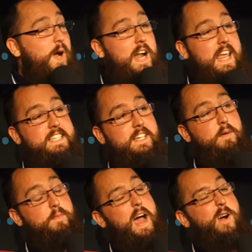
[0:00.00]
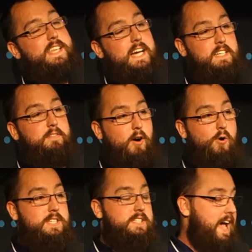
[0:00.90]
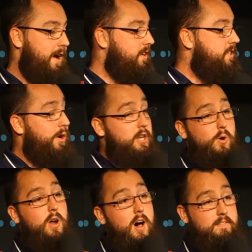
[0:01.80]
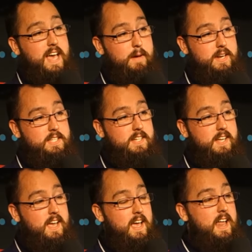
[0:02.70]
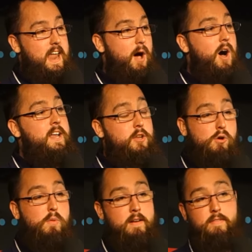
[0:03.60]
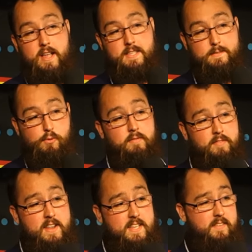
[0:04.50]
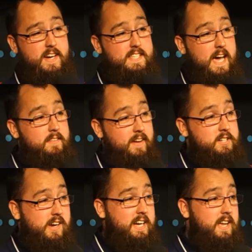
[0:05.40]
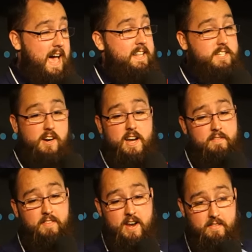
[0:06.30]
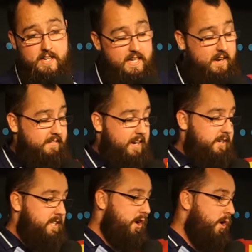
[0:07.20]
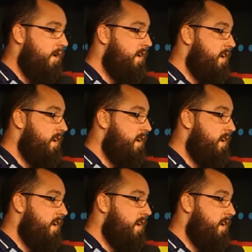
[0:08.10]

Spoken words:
laser, the power is actually focused down, so it can do a lot of damage. Now, I knew my friends wouldn't find this very satisfactory answer. I didn't find it very satisfactory, so